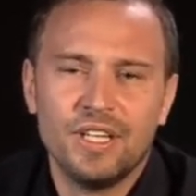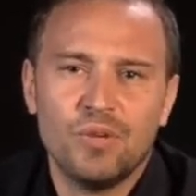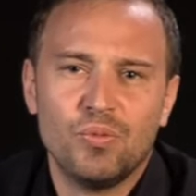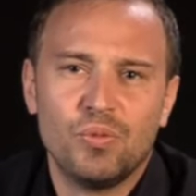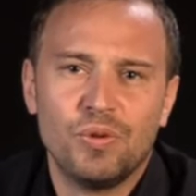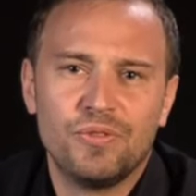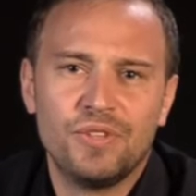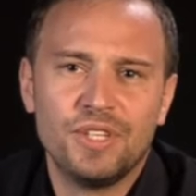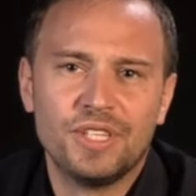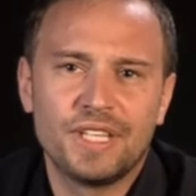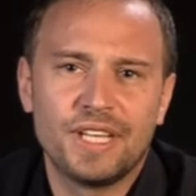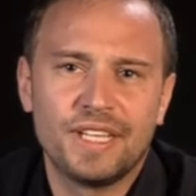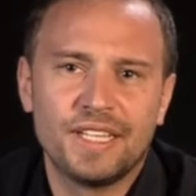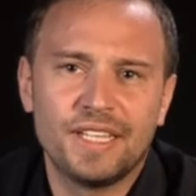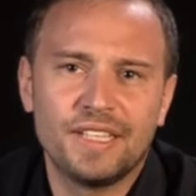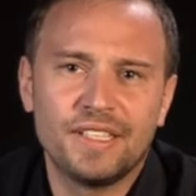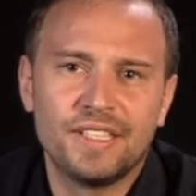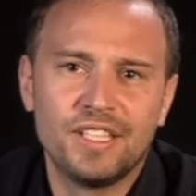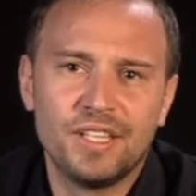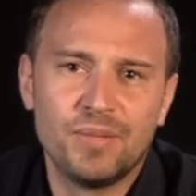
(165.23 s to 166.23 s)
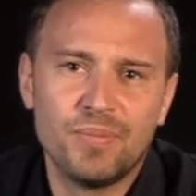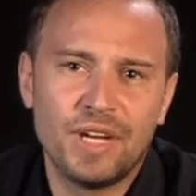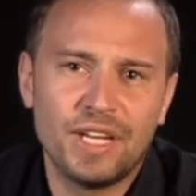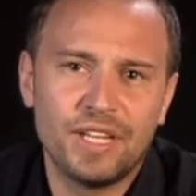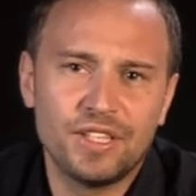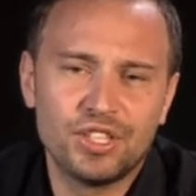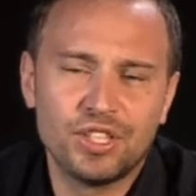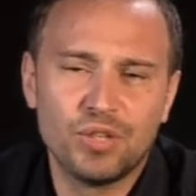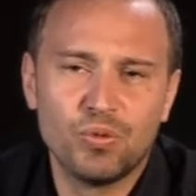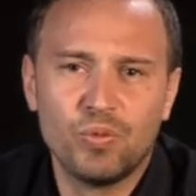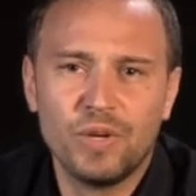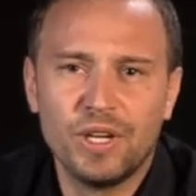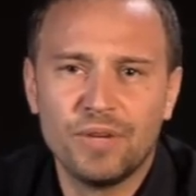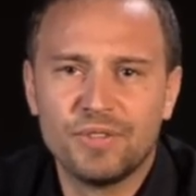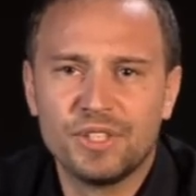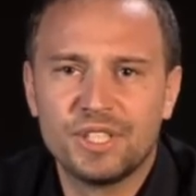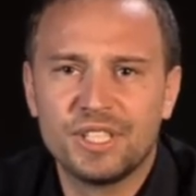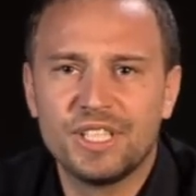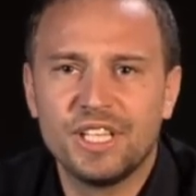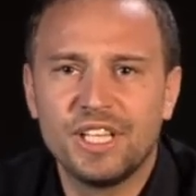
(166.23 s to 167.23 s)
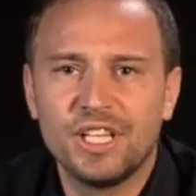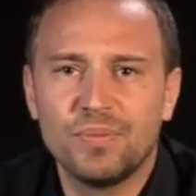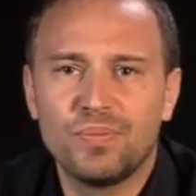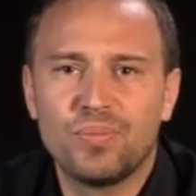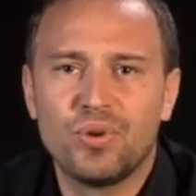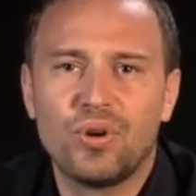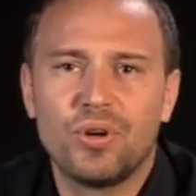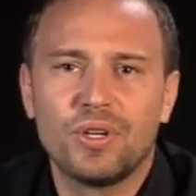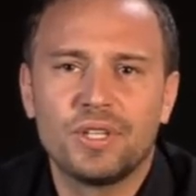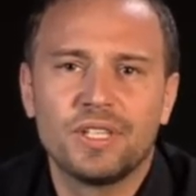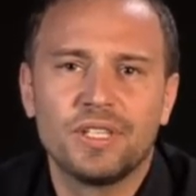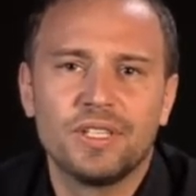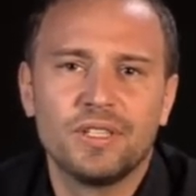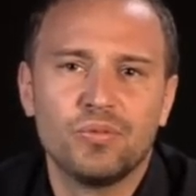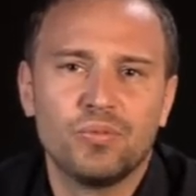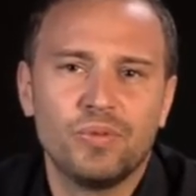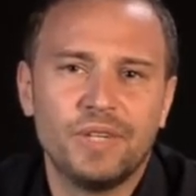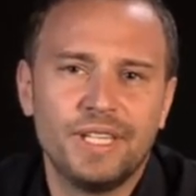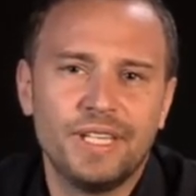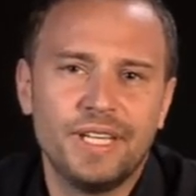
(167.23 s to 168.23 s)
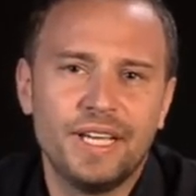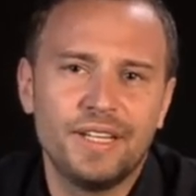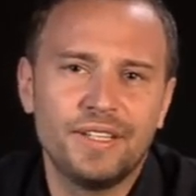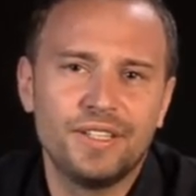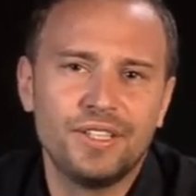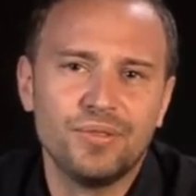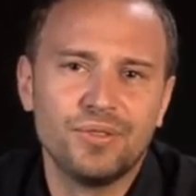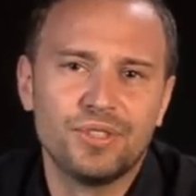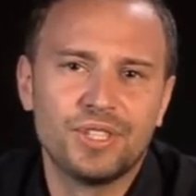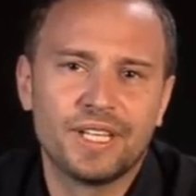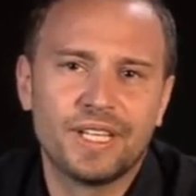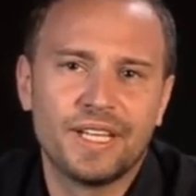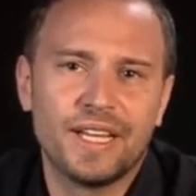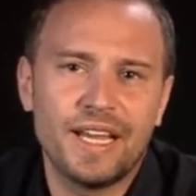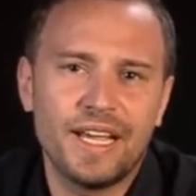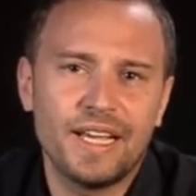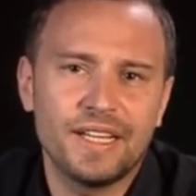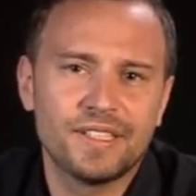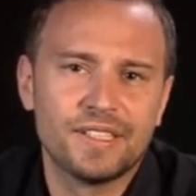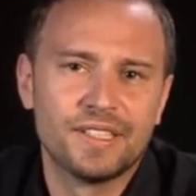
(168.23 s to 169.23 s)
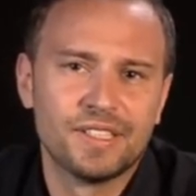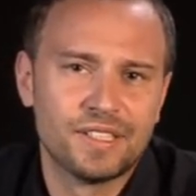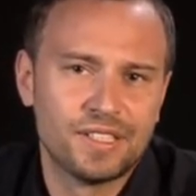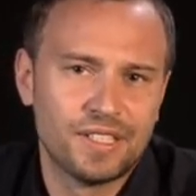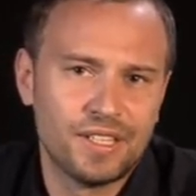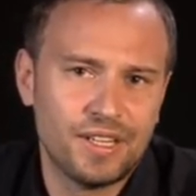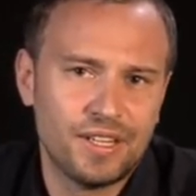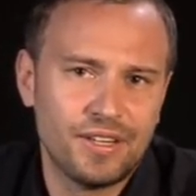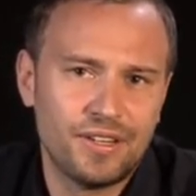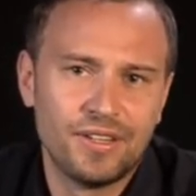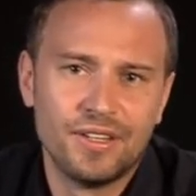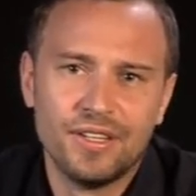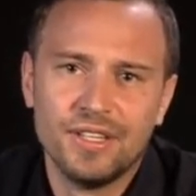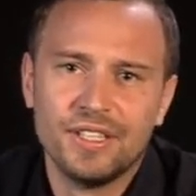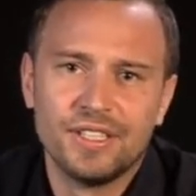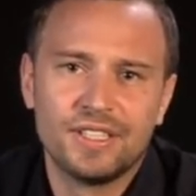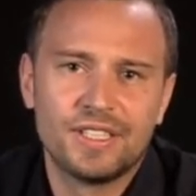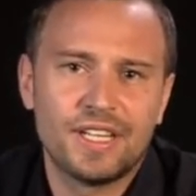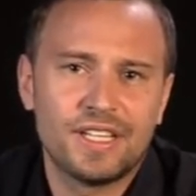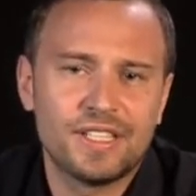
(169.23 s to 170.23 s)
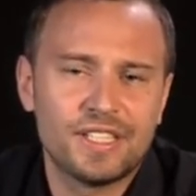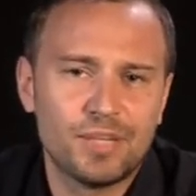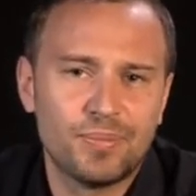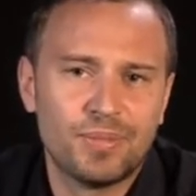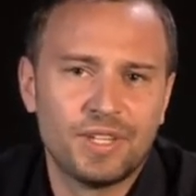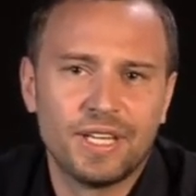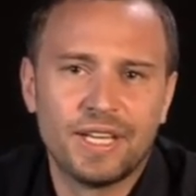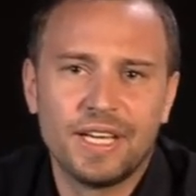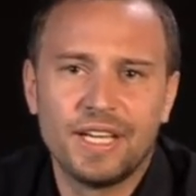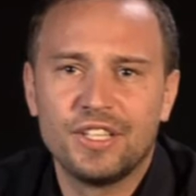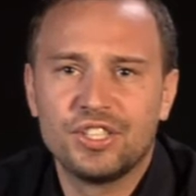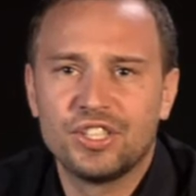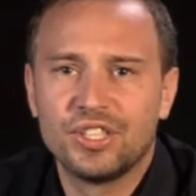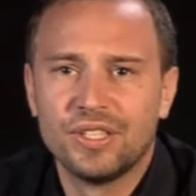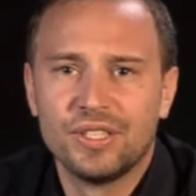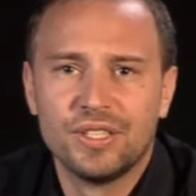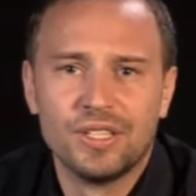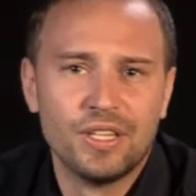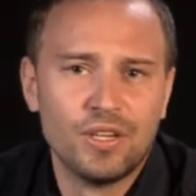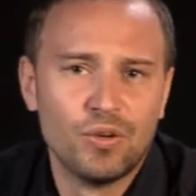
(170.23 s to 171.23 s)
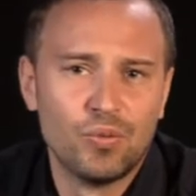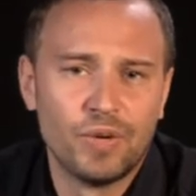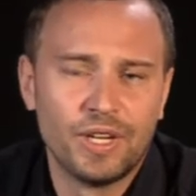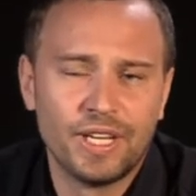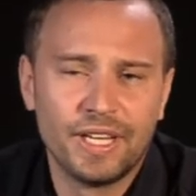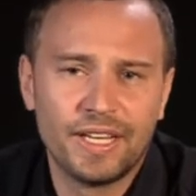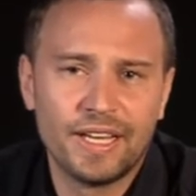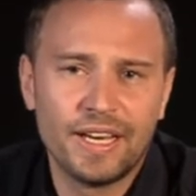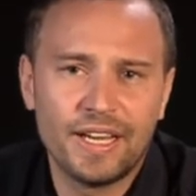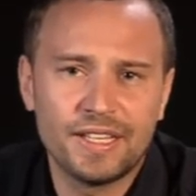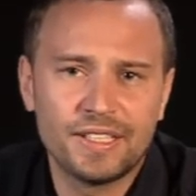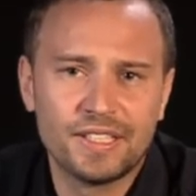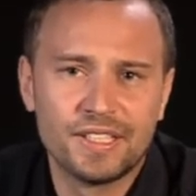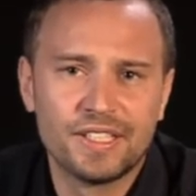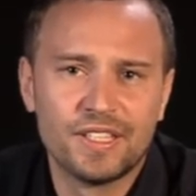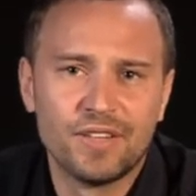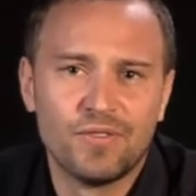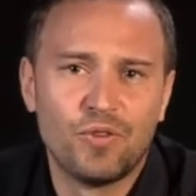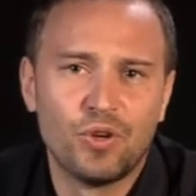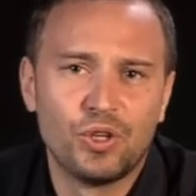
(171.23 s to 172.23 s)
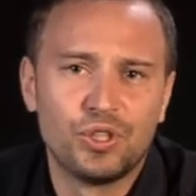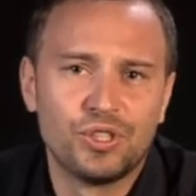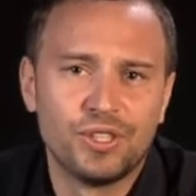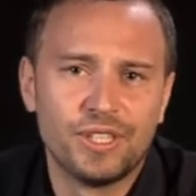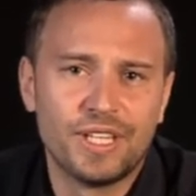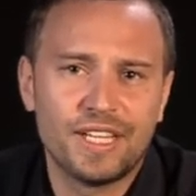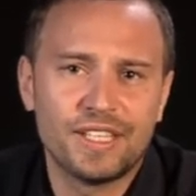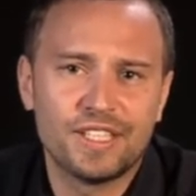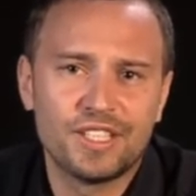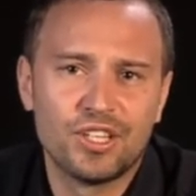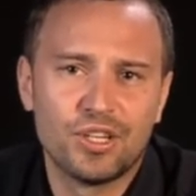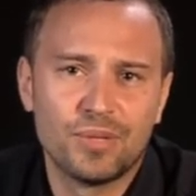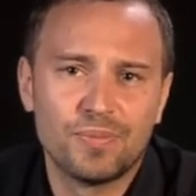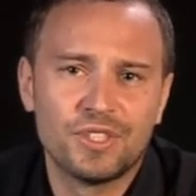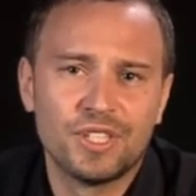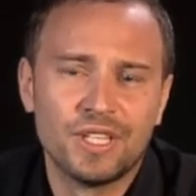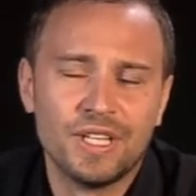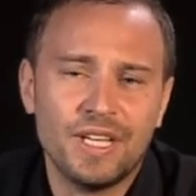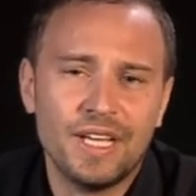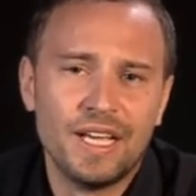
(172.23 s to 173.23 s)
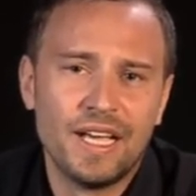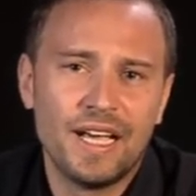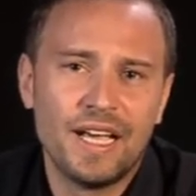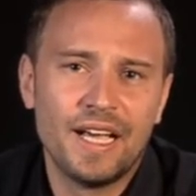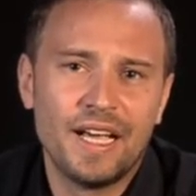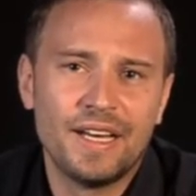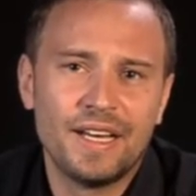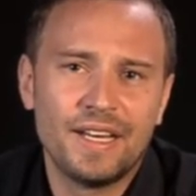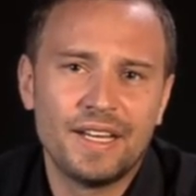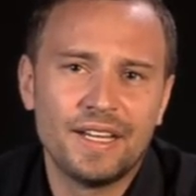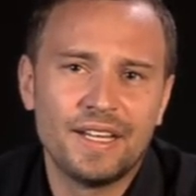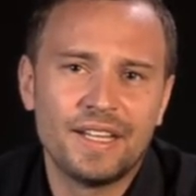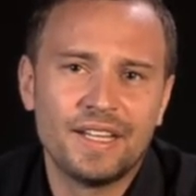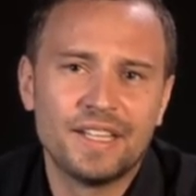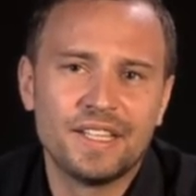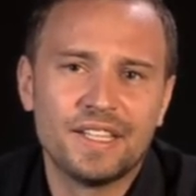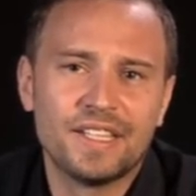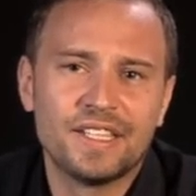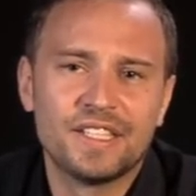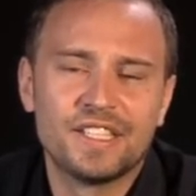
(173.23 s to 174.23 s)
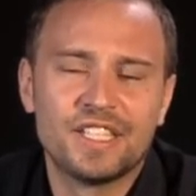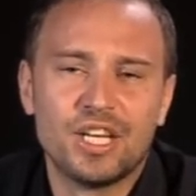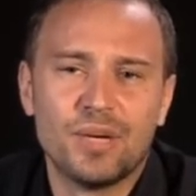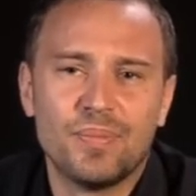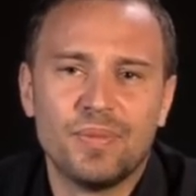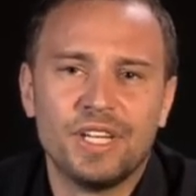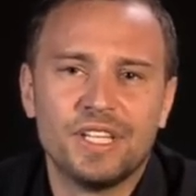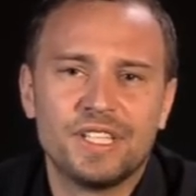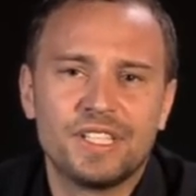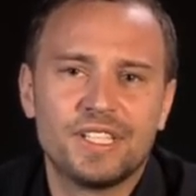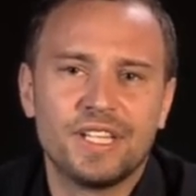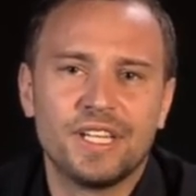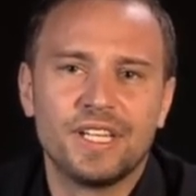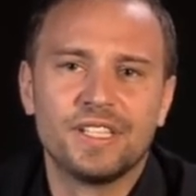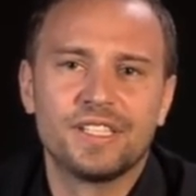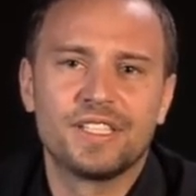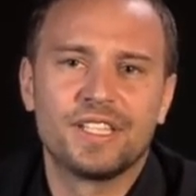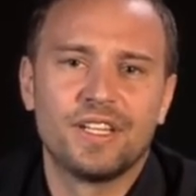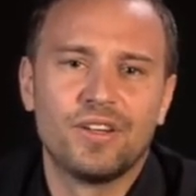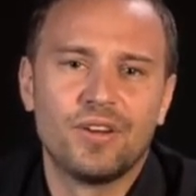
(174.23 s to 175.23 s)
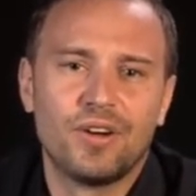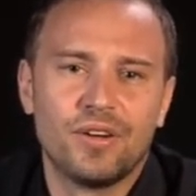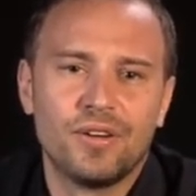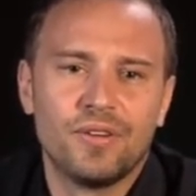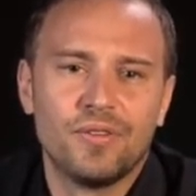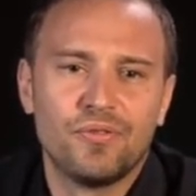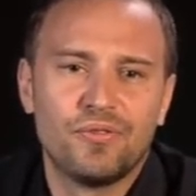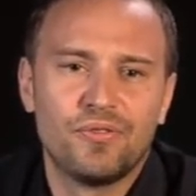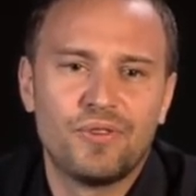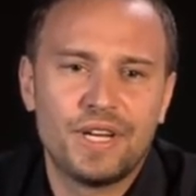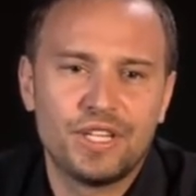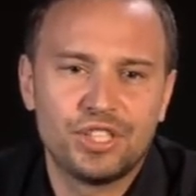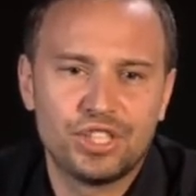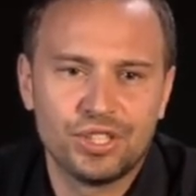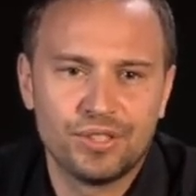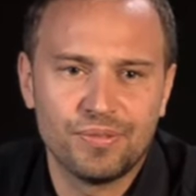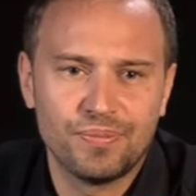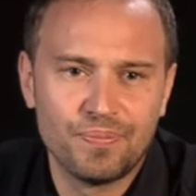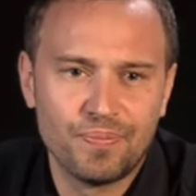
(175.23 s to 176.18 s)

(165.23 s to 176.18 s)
With this Identity Manager, we have a single portal where the end user can access their SaaS application, where they can access their virtual desktops and access them in a single sign-on fashion.